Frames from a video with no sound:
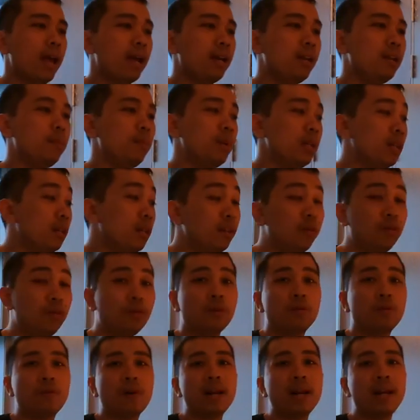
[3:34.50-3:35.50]
and immediately to
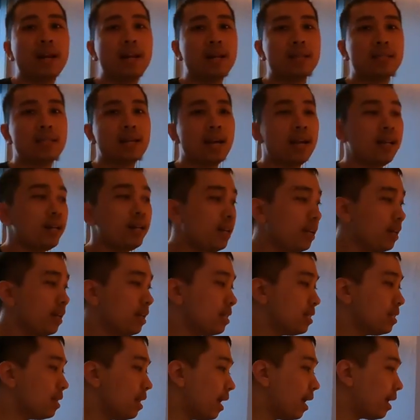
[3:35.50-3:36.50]
your right hand side
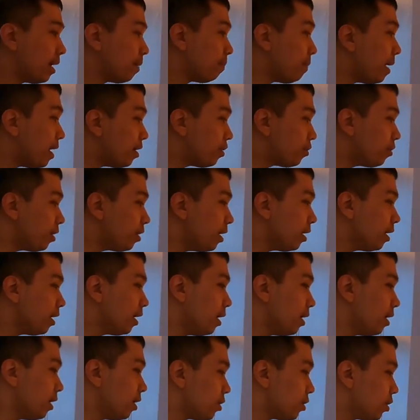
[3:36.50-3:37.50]
is like a pantry.
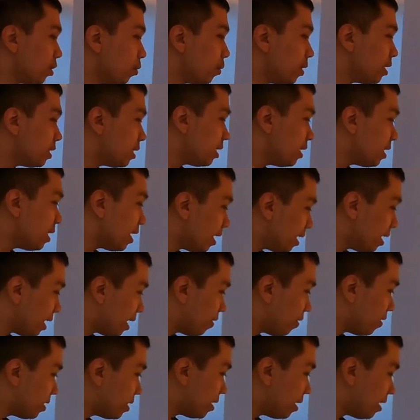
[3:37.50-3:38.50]
So we see that
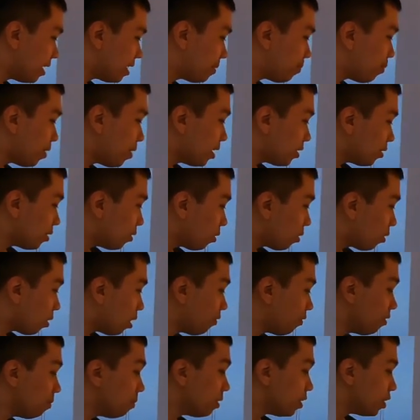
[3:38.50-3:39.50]
there is an espresso
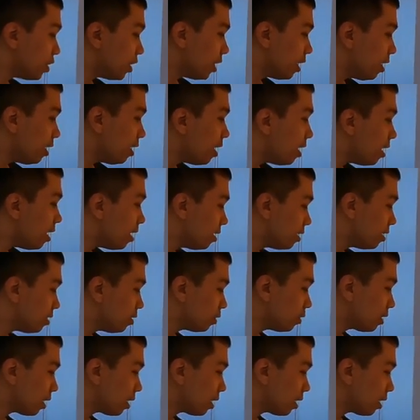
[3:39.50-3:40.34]
coffee machine. This